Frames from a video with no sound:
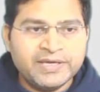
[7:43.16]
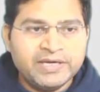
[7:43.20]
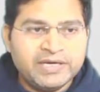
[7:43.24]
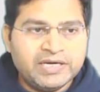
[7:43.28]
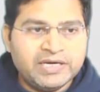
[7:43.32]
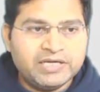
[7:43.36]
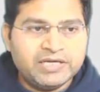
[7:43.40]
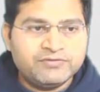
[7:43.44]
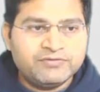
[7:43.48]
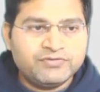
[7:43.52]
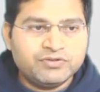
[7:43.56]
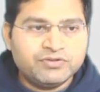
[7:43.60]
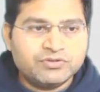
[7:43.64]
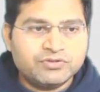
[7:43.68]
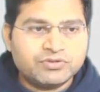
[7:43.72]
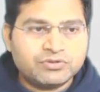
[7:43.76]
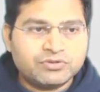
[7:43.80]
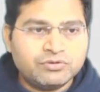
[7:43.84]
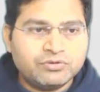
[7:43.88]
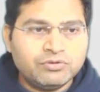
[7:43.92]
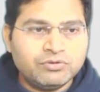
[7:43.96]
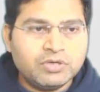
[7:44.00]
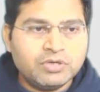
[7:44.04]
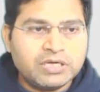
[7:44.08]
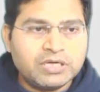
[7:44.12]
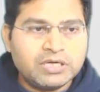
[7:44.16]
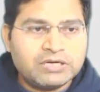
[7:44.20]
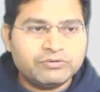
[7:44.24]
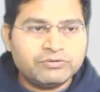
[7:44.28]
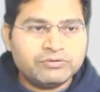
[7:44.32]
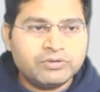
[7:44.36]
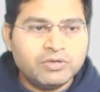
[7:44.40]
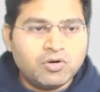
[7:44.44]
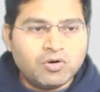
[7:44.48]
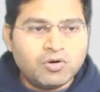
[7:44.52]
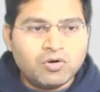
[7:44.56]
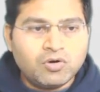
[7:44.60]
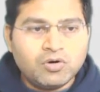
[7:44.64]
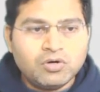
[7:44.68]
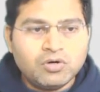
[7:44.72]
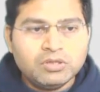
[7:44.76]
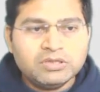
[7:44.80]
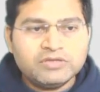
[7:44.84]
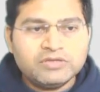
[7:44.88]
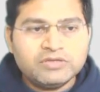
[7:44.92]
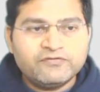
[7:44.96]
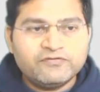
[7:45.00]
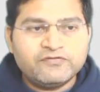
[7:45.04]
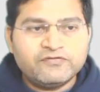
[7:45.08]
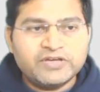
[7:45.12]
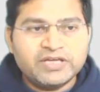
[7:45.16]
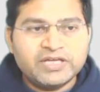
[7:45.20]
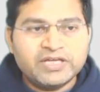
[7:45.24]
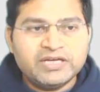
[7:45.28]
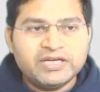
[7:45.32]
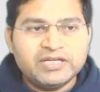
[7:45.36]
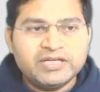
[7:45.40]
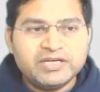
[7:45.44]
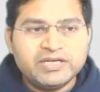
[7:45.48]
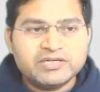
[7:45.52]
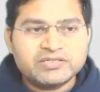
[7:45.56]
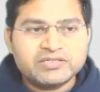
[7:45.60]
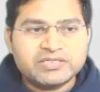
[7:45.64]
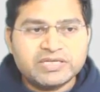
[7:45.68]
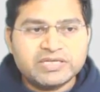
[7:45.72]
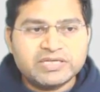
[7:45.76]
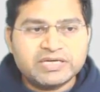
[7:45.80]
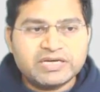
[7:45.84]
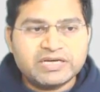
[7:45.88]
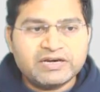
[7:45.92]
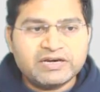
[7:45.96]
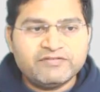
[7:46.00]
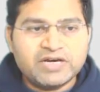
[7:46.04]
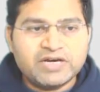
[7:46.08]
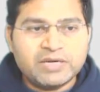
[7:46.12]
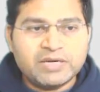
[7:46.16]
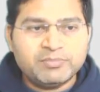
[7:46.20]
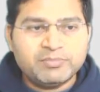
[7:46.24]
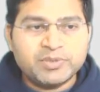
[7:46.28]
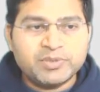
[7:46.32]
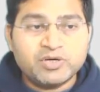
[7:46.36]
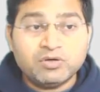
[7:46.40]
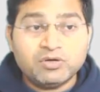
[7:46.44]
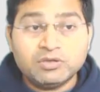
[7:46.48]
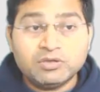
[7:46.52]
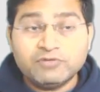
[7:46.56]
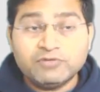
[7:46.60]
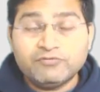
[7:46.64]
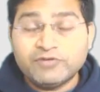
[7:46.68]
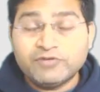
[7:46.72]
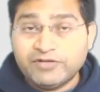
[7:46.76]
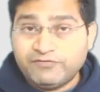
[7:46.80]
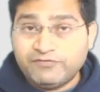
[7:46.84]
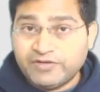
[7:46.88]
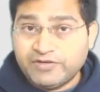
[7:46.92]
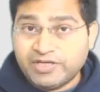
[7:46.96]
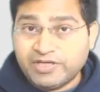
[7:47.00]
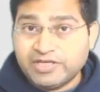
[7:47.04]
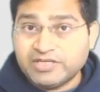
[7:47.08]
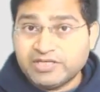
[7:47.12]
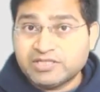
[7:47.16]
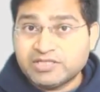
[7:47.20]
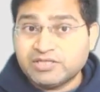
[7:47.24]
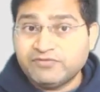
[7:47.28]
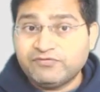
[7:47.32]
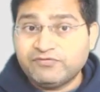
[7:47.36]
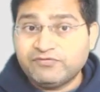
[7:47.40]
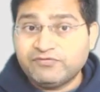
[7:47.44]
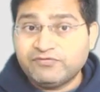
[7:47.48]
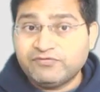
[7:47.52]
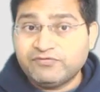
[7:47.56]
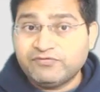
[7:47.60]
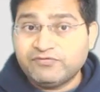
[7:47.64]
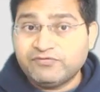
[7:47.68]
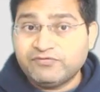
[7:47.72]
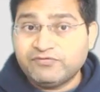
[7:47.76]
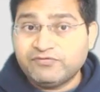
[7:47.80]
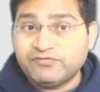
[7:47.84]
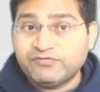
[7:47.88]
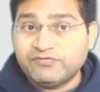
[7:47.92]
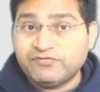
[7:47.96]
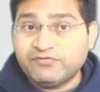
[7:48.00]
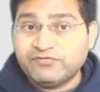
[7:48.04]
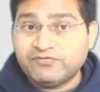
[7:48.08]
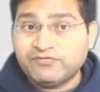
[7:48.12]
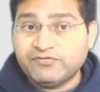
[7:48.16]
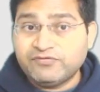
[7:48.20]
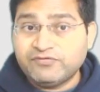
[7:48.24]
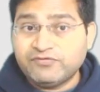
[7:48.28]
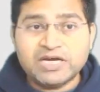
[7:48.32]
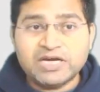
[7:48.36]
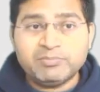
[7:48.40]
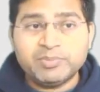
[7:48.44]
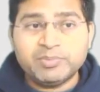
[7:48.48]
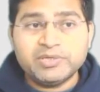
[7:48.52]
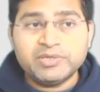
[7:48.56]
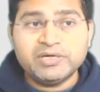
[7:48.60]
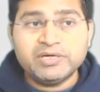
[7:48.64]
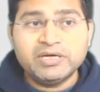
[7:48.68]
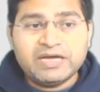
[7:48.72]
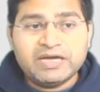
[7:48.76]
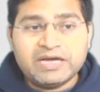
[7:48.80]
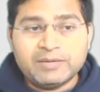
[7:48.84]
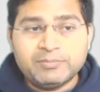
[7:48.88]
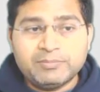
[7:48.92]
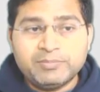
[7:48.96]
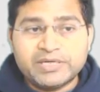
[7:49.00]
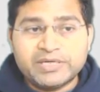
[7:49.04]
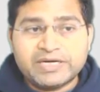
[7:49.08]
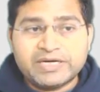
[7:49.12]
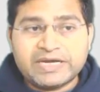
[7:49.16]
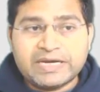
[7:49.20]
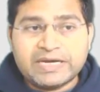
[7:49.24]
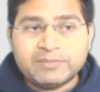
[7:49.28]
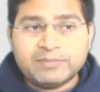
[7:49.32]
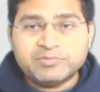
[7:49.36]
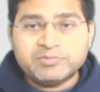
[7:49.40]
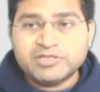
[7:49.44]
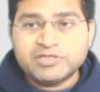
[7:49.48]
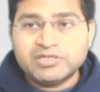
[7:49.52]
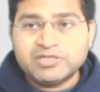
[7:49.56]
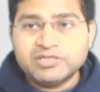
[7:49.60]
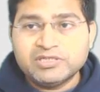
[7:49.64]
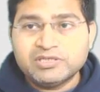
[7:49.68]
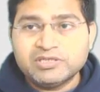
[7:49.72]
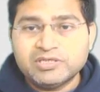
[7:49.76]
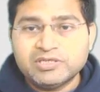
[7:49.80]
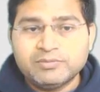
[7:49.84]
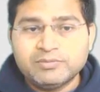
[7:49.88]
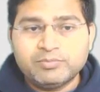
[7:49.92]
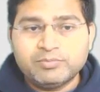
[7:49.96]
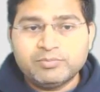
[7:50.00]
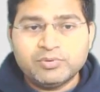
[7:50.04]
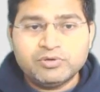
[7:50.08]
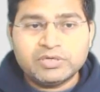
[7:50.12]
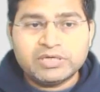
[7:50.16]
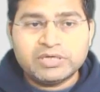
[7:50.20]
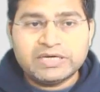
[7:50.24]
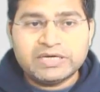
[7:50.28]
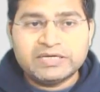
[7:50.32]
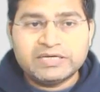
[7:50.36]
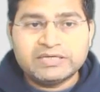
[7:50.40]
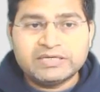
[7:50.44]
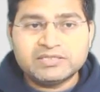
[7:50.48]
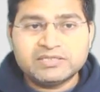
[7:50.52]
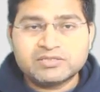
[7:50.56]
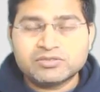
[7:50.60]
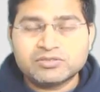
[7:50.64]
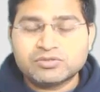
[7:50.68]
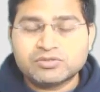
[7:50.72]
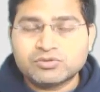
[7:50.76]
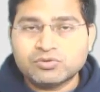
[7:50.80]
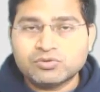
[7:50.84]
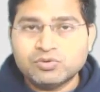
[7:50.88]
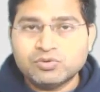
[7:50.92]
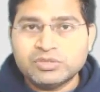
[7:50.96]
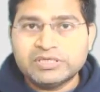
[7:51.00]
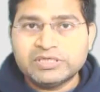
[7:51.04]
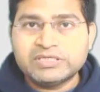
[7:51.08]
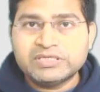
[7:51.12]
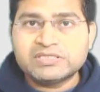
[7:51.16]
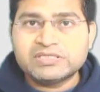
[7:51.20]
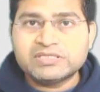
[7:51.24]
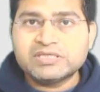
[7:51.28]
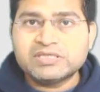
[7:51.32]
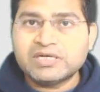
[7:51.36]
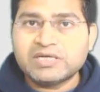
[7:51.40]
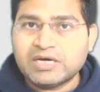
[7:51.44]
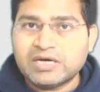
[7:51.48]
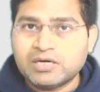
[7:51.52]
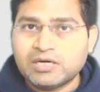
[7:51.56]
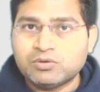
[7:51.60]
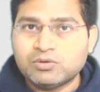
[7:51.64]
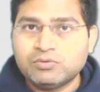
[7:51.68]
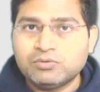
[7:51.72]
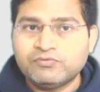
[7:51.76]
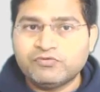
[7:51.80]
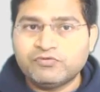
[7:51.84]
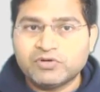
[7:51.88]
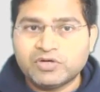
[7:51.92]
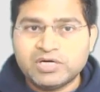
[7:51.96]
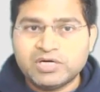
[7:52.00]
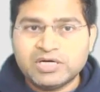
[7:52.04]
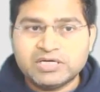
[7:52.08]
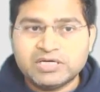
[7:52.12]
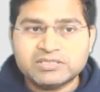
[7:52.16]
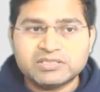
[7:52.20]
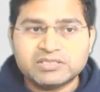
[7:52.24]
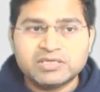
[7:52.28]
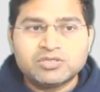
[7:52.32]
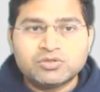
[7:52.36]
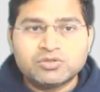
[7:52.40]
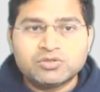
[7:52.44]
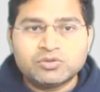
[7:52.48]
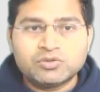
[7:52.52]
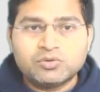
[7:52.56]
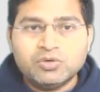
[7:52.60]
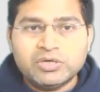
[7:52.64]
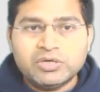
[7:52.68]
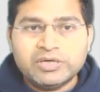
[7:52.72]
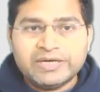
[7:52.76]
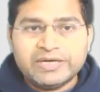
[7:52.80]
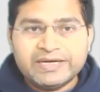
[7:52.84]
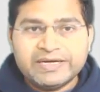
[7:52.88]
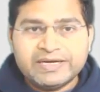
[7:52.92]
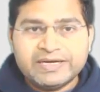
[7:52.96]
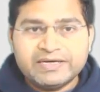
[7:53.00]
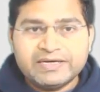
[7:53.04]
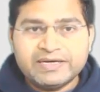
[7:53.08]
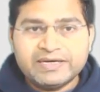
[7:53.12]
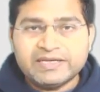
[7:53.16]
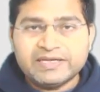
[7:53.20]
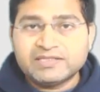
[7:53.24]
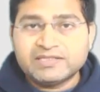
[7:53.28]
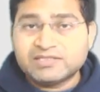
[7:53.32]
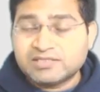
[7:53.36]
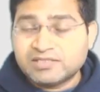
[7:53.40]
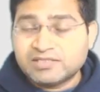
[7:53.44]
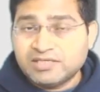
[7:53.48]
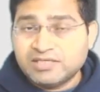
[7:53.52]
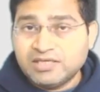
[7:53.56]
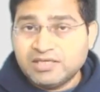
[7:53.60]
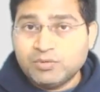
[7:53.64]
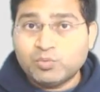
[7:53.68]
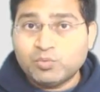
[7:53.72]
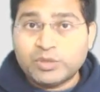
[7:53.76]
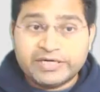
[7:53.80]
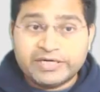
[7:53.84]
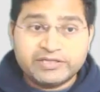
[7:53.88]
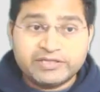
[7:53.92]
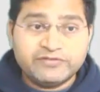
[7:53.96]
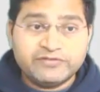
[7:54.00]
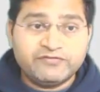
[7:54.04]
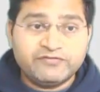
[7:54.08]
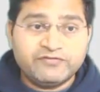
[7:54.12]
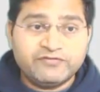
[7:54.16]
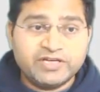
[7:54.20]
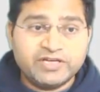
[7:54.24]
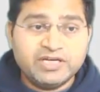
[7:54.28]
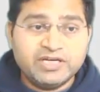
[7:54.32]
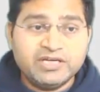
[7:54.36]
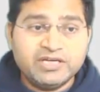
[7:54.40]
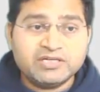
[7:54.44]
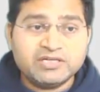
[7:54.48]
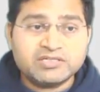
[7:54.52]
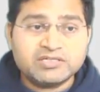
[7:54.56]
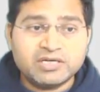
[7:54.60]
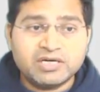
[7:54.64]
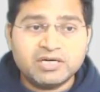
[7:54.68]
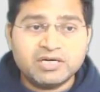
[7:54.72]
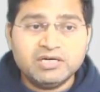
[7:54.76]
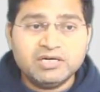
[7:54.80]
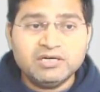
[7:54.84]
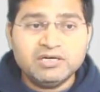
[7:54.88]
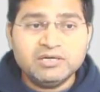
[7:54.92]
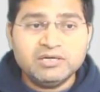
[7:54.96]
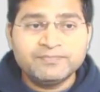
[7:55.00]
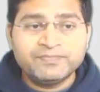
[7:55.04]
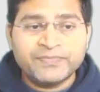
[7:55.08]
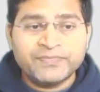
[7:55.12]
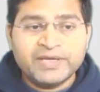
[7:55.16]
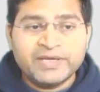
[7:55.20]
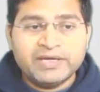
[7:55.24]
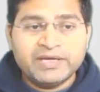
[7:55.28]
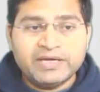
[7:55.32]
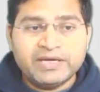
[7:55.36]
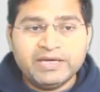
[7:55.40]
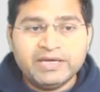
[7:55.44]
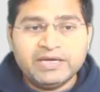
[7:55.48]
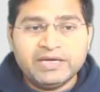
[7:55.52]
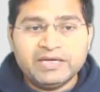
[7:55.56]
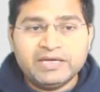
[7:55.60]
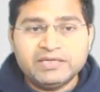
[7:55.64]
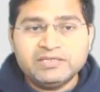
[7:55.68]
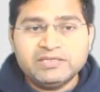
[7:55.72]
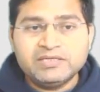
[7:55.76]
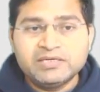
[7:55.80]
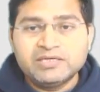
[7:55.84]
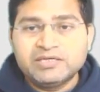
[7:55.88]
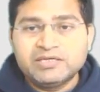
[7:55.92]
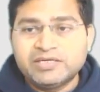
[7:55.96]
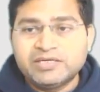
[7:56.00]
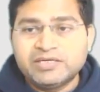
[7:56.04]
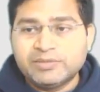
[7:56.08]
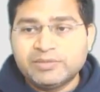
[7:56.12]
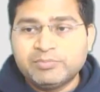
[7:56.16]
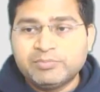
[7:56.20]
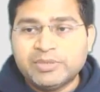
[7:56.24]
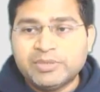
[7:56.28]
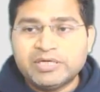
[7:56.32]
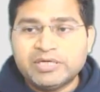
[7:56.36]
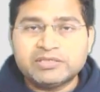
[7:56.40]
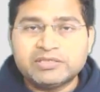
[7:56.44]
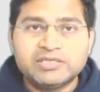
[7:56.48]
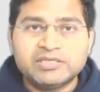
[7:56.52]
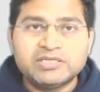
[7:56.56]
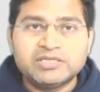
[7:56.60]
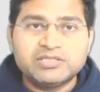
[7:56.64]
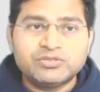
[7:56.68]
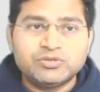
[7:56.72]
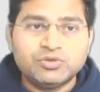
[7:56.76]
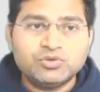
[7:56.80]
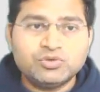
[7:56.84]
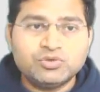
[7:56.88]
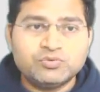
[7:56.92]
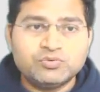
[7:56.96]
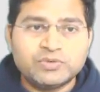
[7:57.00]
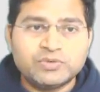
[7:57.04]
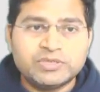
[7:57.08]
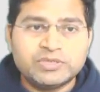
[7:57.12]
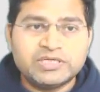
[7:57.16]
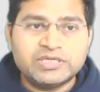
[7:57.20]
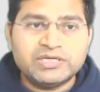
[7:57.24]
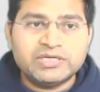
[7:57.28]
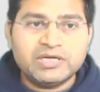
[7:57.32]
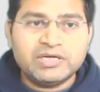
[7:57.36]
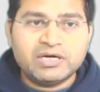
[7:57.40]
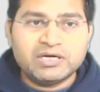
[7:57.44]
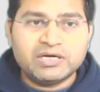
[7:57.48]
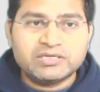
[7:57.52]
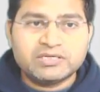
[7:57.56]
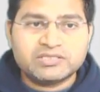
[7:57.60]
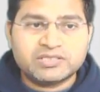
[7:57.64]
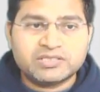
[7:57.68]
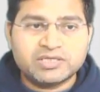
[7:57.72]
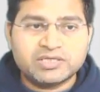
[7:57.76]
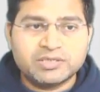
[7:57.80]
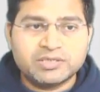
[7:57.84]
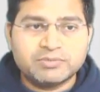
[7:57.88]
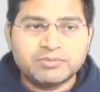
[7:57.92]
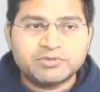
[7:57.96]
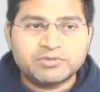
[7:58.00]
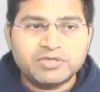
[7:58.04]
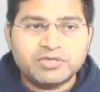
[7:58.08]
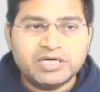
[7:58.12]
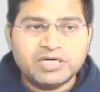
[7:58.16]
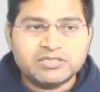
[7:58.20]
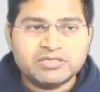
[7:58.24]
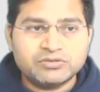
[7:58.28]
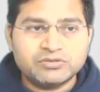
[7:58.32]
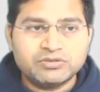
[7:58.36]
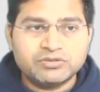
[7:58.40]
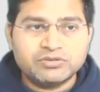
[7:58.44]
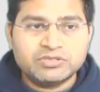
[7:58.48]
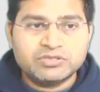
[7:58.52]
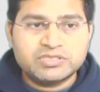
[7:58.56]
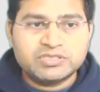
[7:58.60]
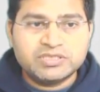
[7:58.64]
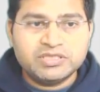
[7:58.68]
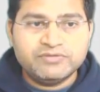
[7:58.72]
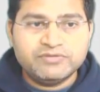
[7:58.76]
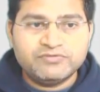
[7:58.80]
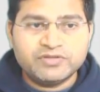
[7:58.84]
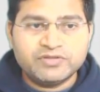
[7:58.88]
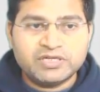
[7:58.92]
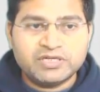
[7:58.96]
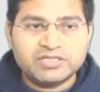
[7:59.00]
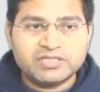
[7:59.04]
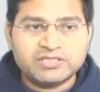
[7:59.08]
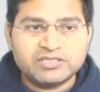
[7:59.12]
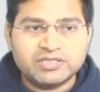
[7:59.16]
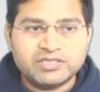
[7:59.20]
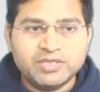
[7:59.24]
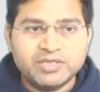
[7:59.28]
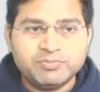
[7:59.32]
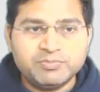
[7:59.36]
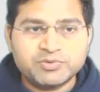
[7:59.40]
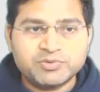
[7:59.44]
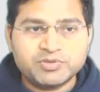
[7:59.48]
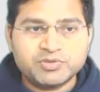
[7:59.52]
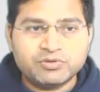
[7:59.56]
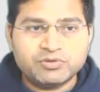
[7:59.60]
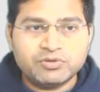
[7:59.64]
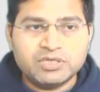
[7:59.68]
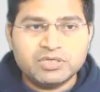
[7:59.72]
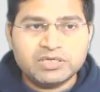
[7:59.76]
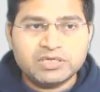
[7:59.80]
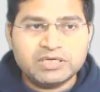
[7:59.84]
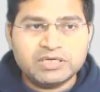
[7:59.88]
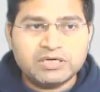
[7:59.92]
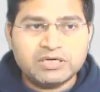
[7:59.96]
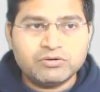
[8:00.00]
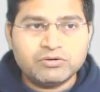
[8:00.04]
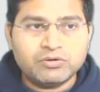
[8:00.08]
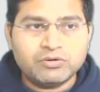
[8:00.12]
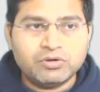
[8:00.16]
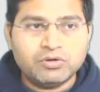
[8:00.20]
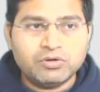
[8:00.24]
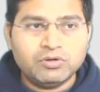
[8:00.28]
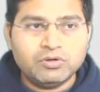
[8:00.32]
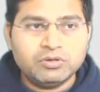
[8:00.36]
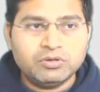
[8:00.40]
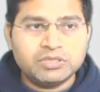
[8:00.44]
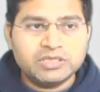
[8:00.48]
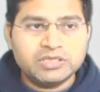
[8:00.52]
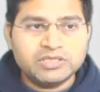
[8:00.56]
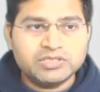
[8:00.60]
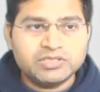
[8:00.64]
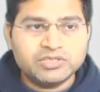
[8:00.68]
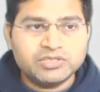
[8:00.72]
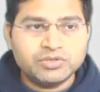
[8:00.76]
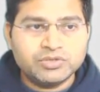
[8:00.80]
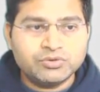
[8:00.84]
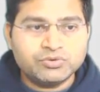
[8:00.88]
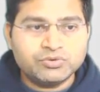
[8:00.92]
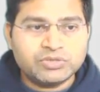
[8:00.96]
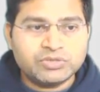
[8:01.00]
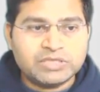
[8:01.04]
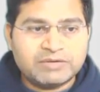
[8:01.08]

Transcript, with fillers: and if you scroll down all the failures that have happened all the verification failures that have happened have been captured in the report and it's so easy now for us to go ahead and see where the failures are and debug the issues within our scripts, right? So you'll see if I keep scrolling down, all the issues